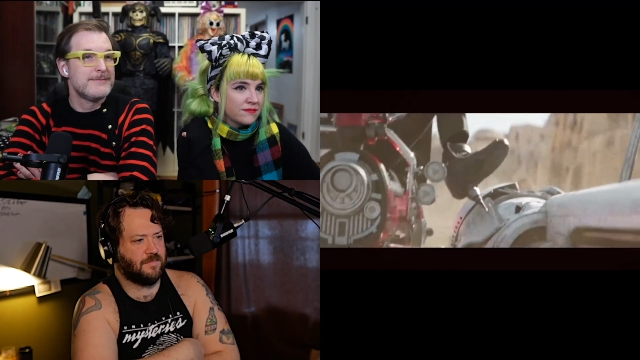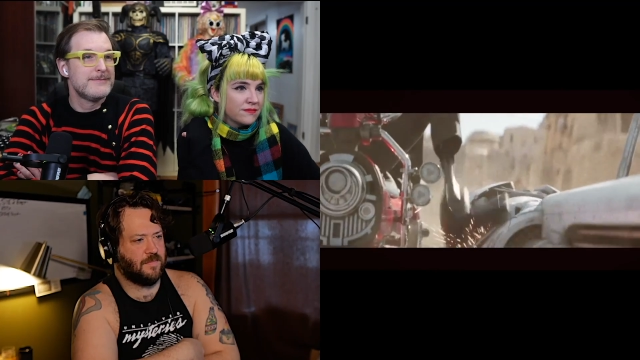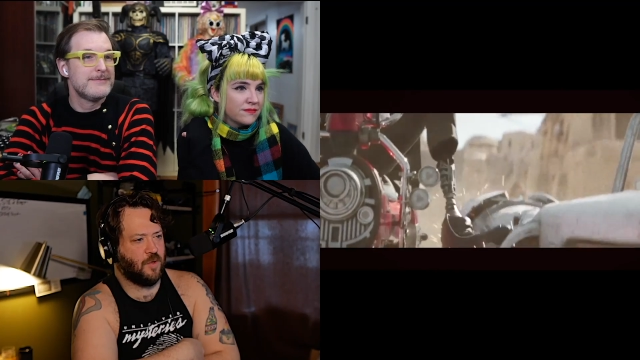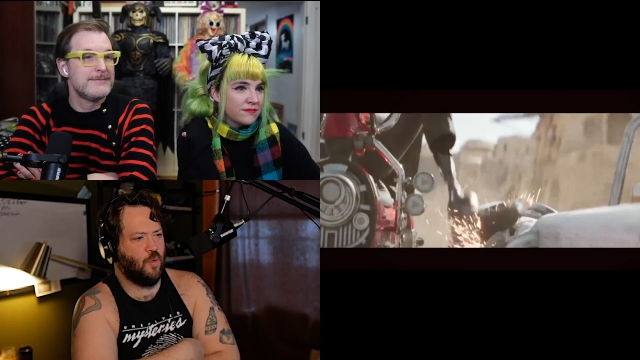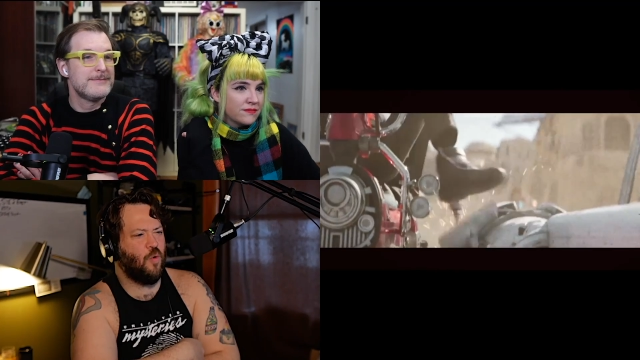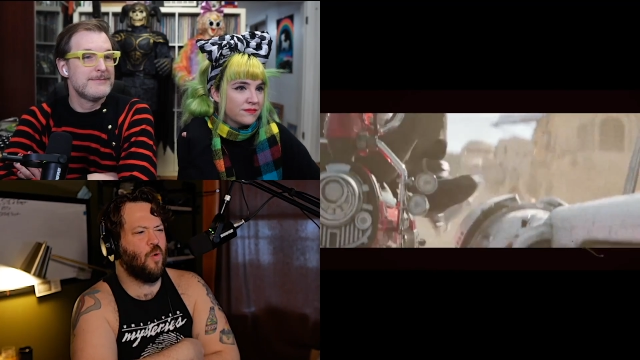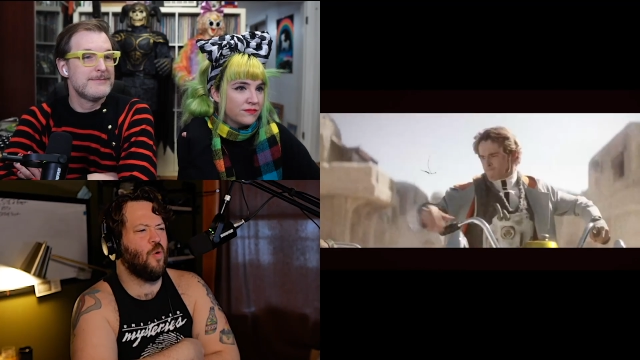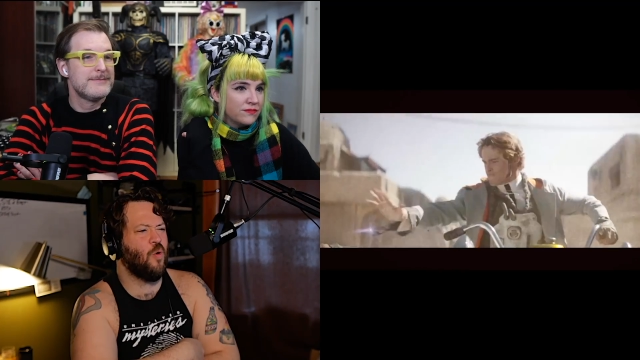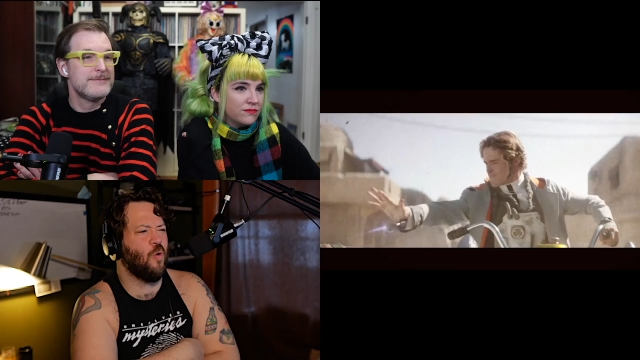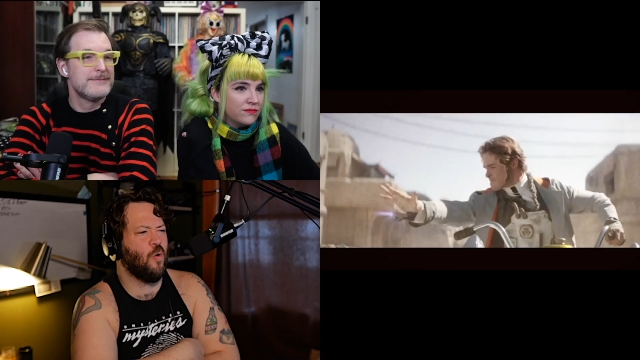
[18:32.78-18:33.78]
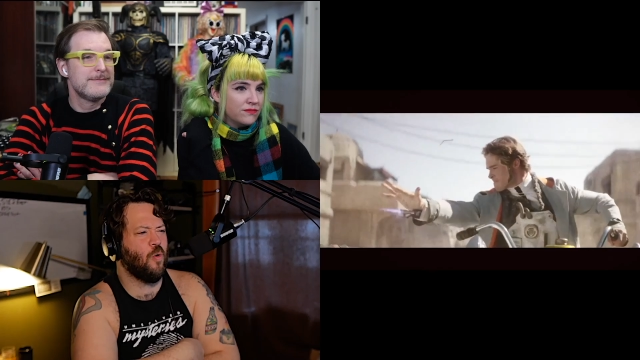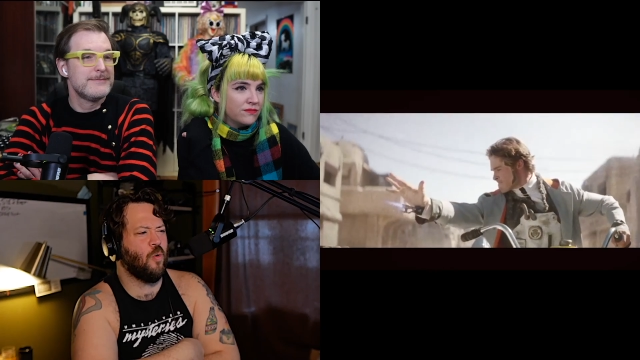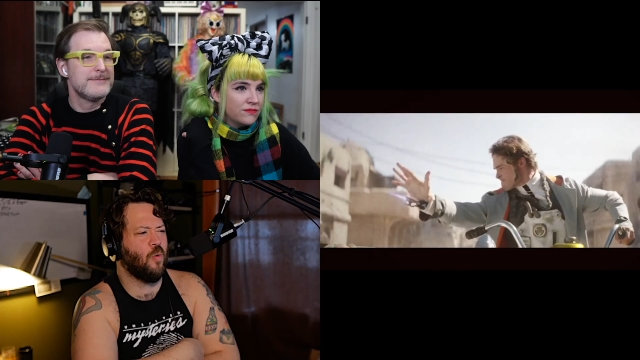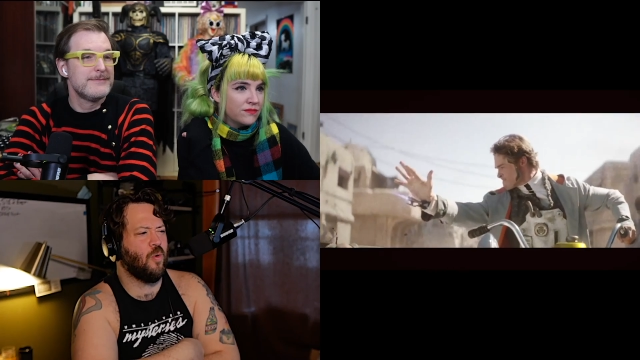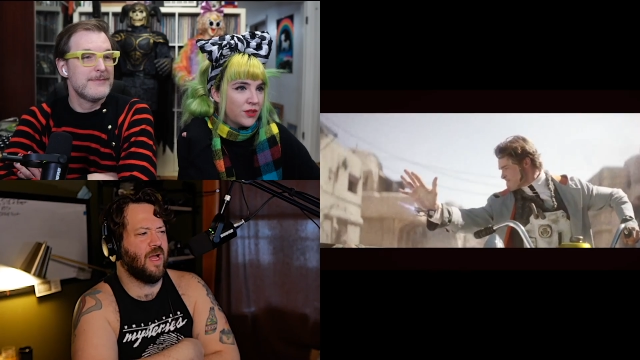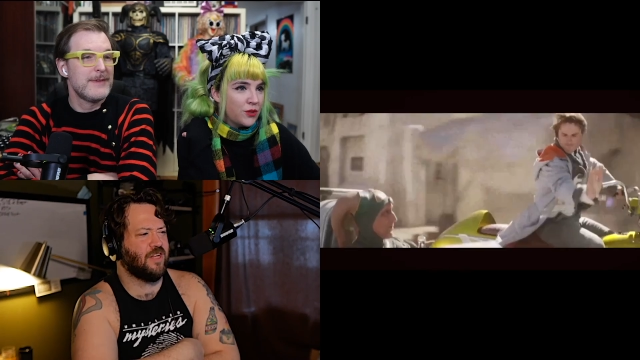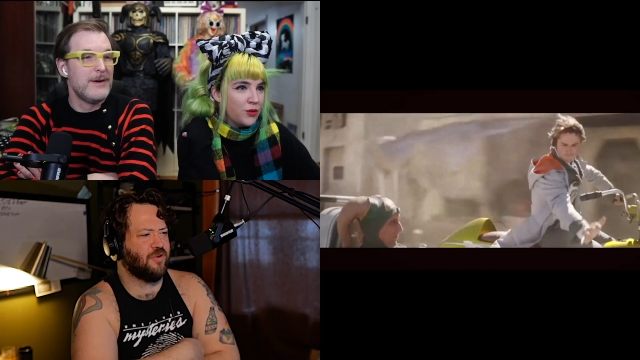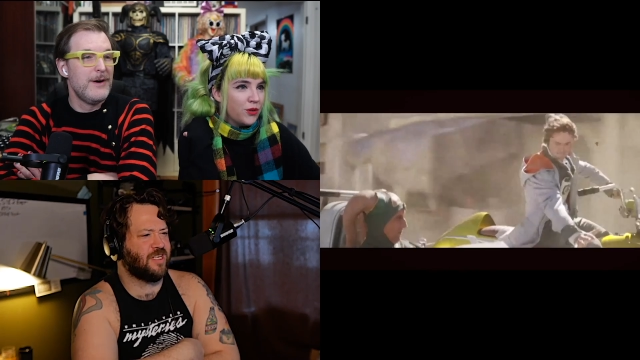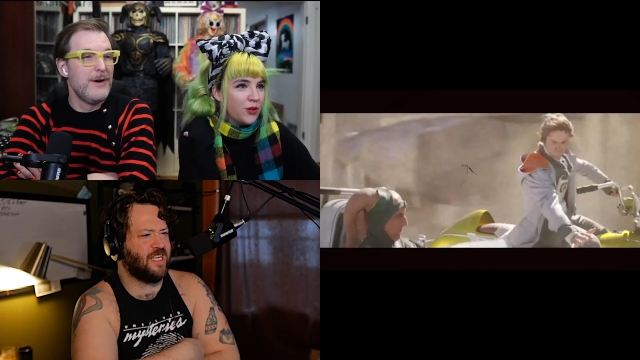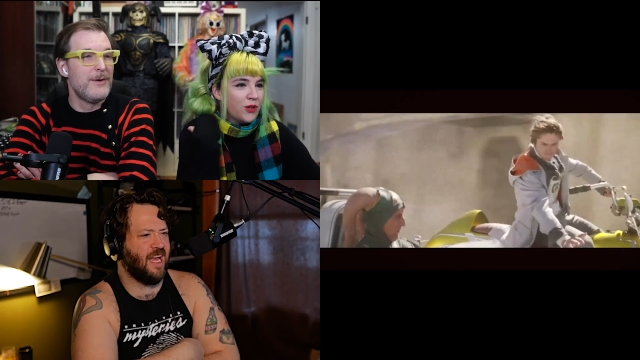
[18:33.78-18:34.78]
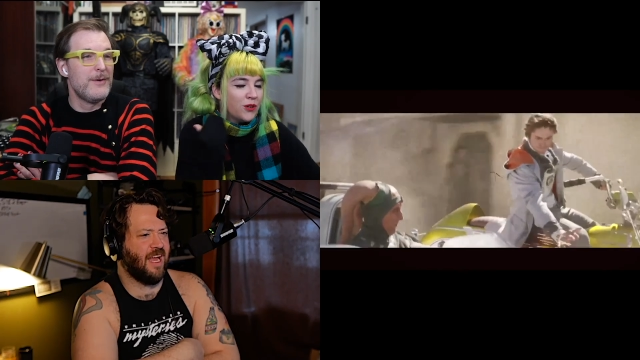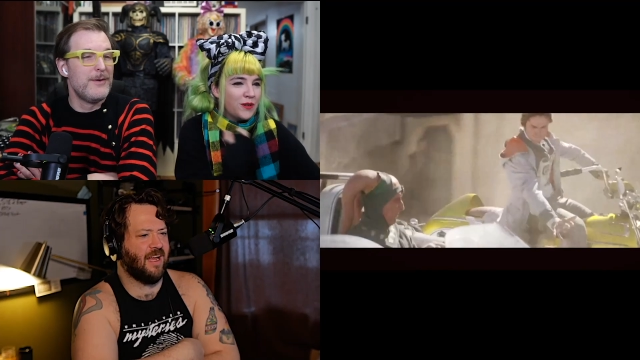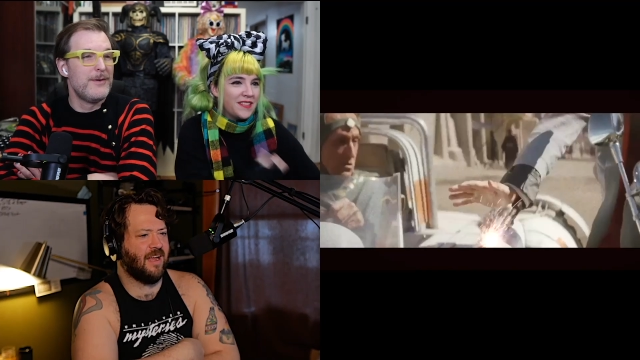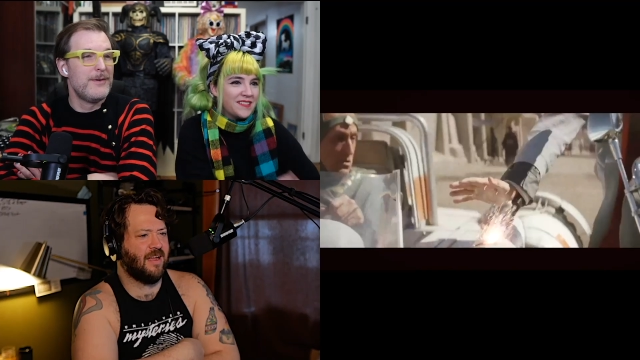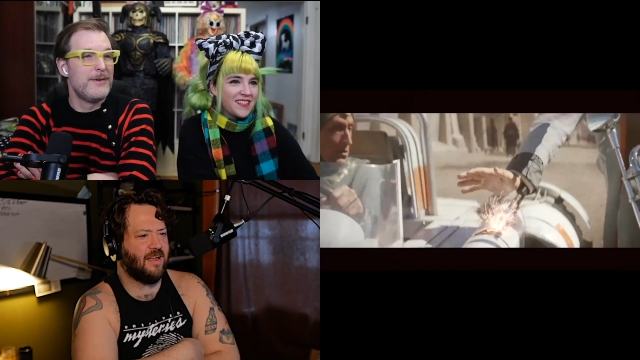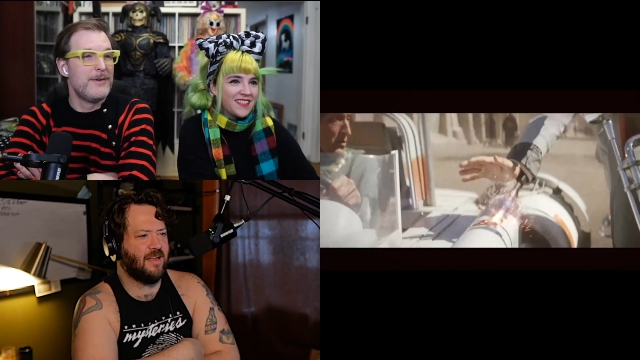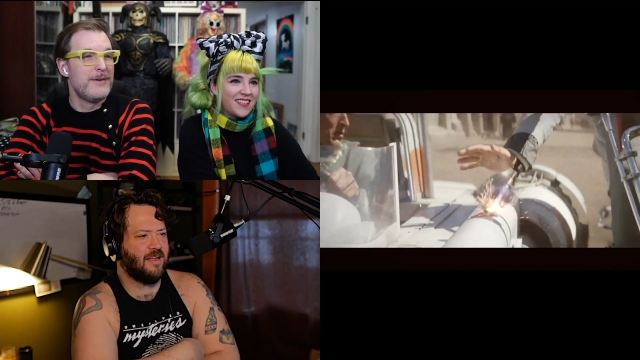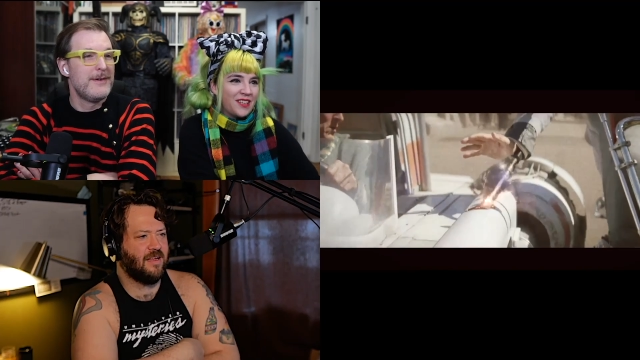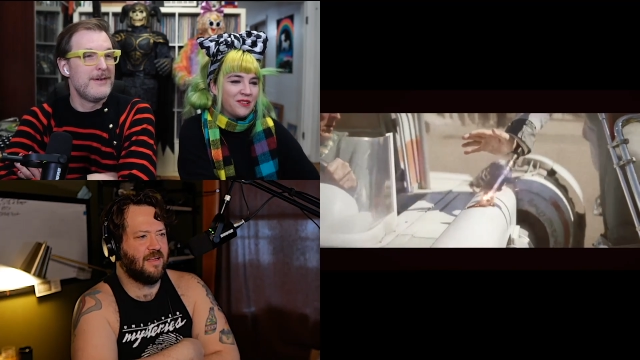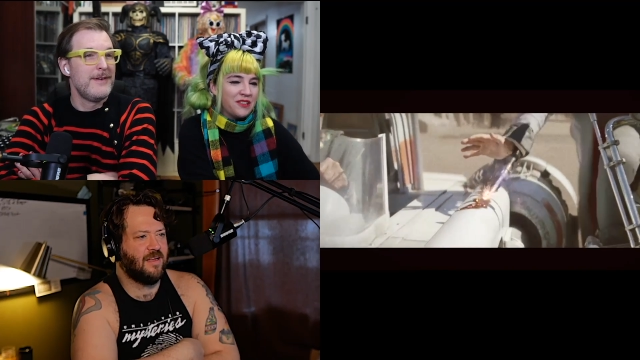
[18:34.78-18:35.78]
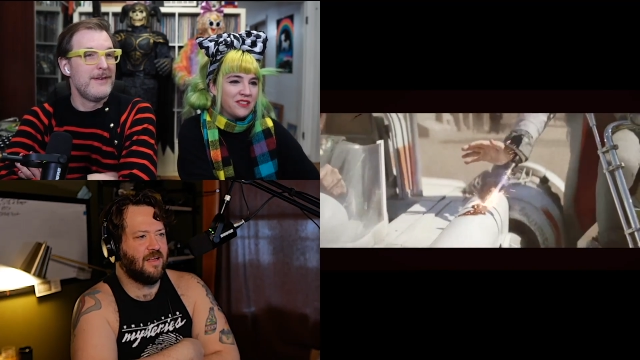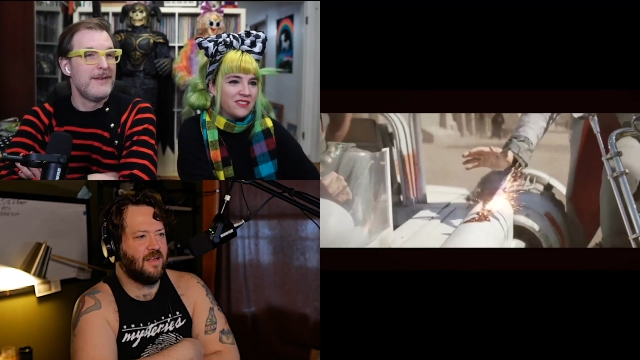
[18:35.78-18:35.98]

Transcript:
Speaker 1: Ooh, interesting. Ooh,
Speaker 2: he's a cute little.